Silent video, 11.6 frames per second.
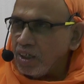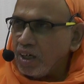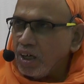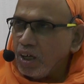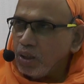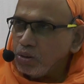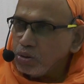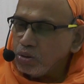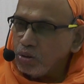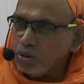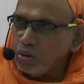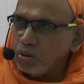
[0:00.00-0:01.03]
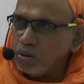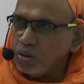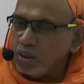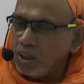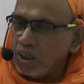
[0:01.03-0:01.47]
Also,
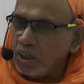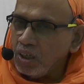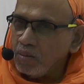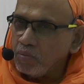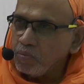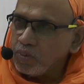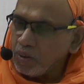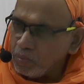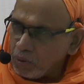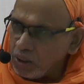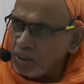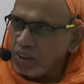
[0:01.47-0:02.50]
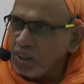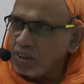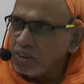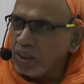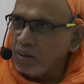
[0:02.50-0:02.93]
somebody
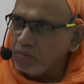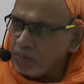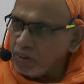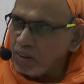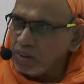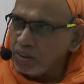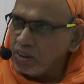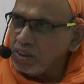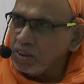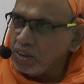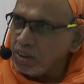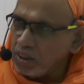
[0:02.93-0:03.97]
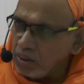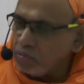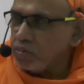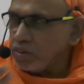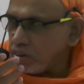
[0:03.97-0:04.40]
has offered the lift,